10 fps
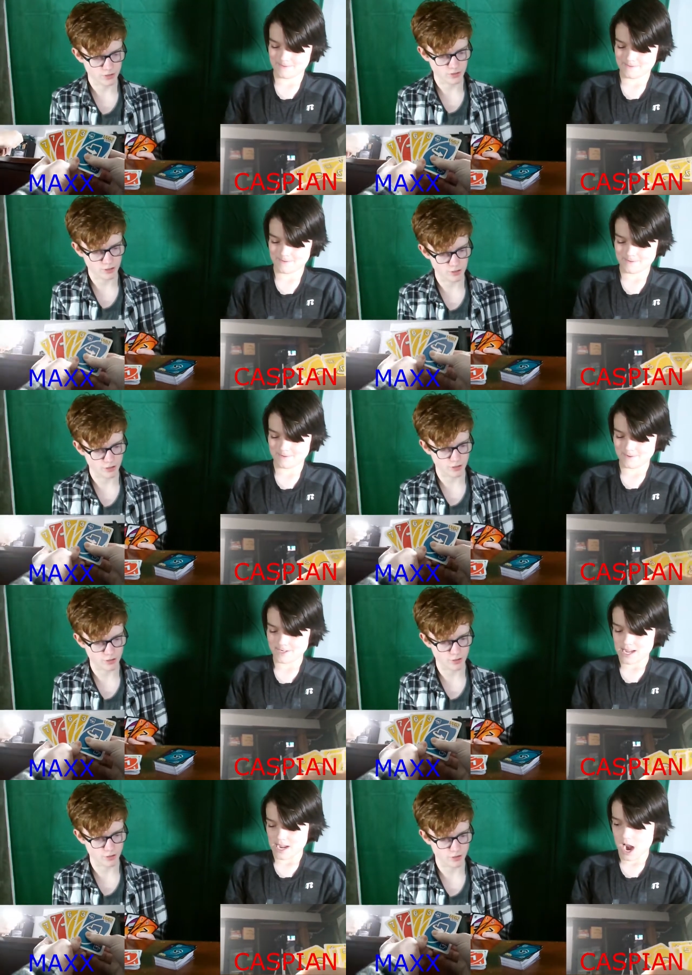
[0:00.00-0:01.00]

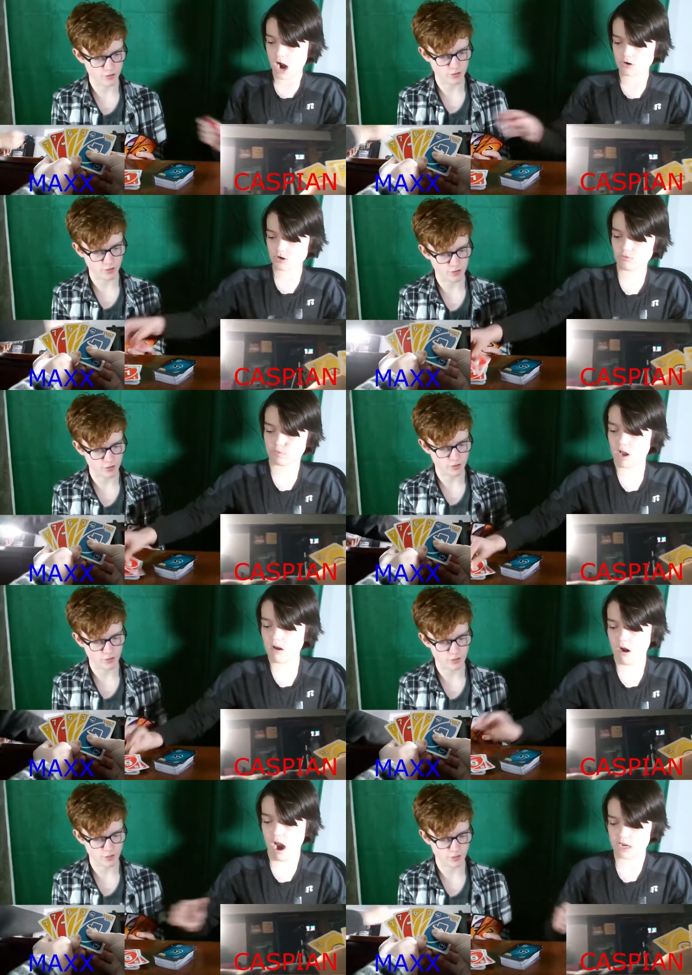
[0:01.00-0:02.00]
Speaker 1: Have you
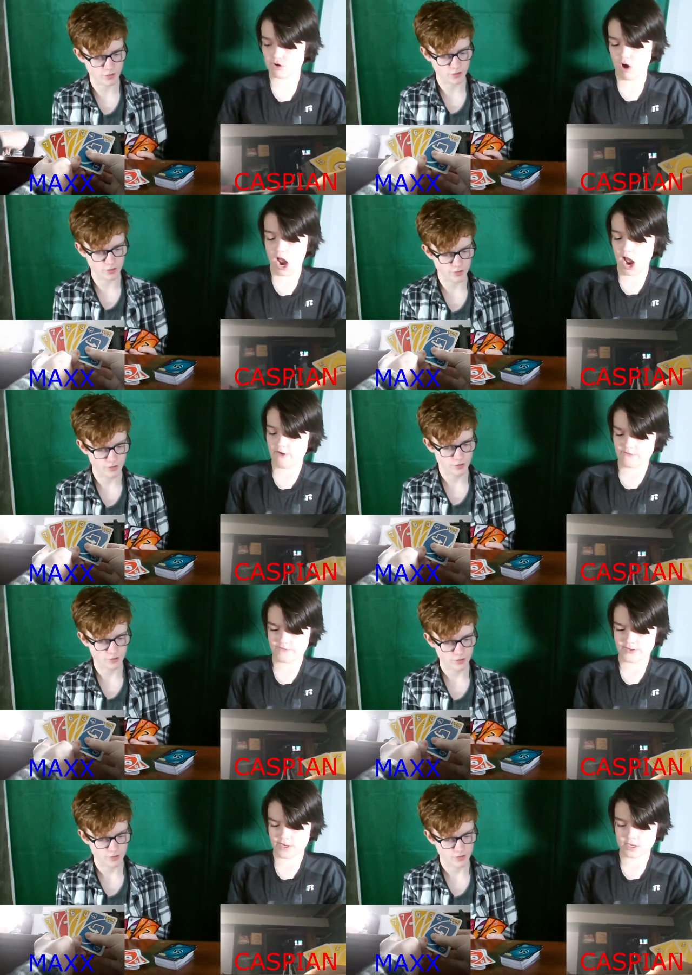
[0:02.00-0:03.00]
play Minecraft?
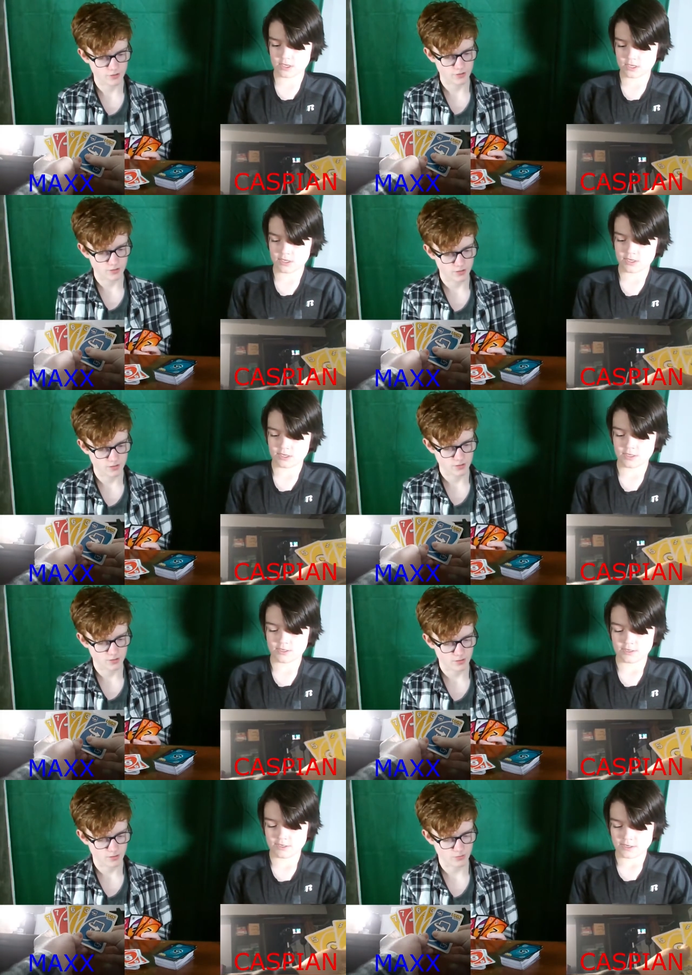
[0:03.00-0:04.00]

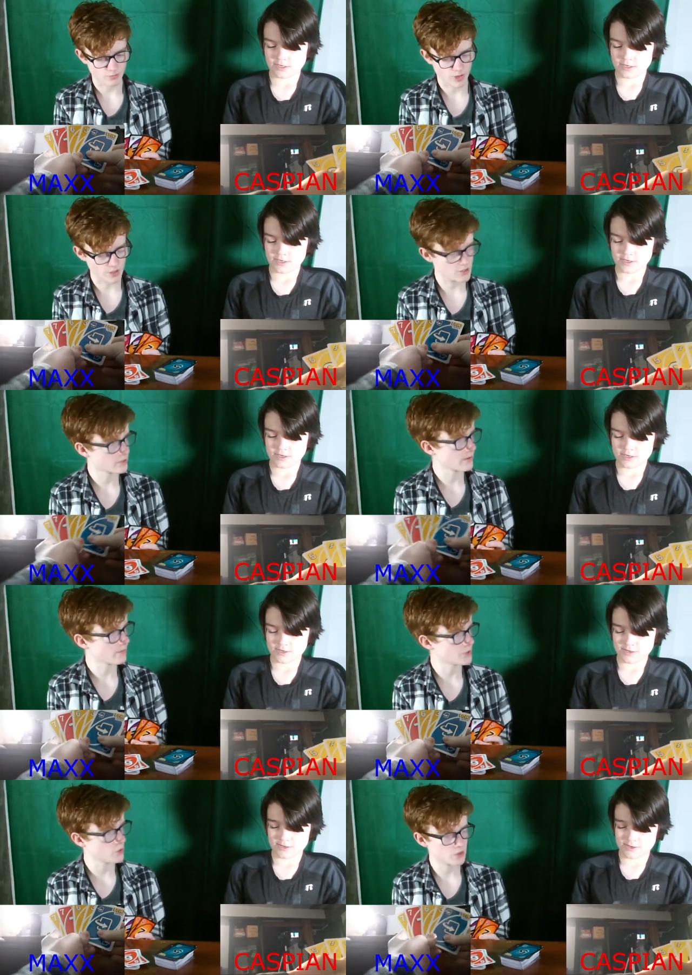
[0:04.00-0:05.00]
Why are you talking
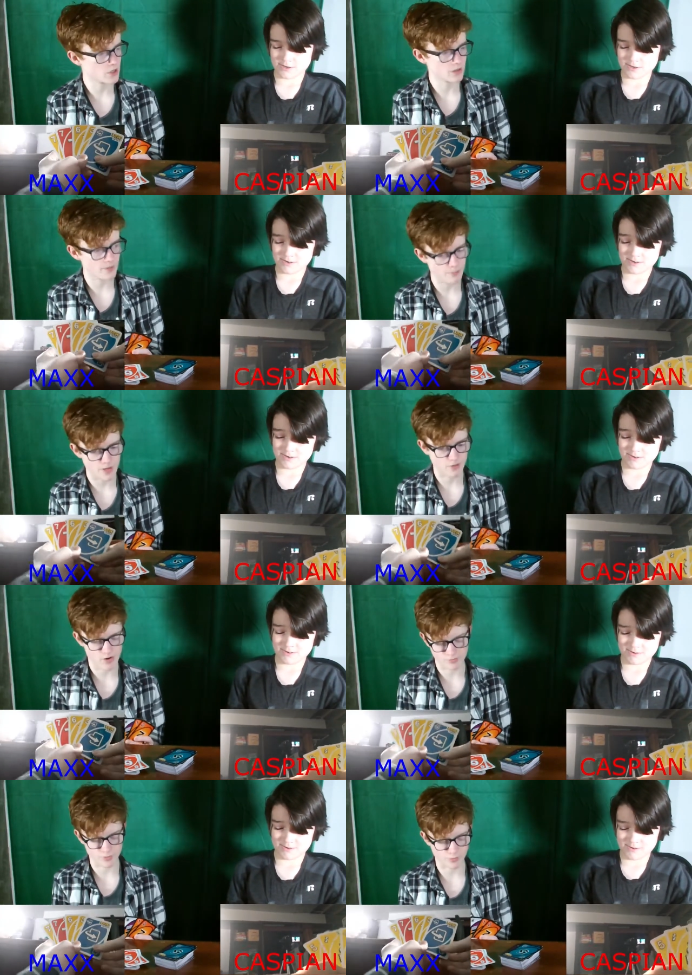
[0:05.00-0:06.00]
about? Don't talk about
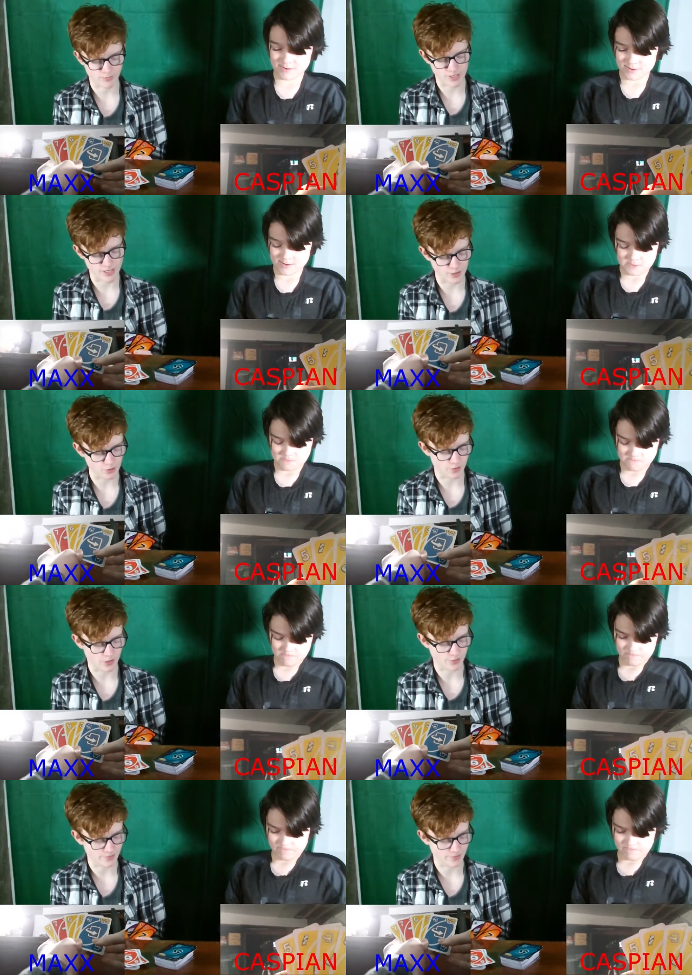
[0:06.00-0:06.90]
Minecraft when we're playing Uno.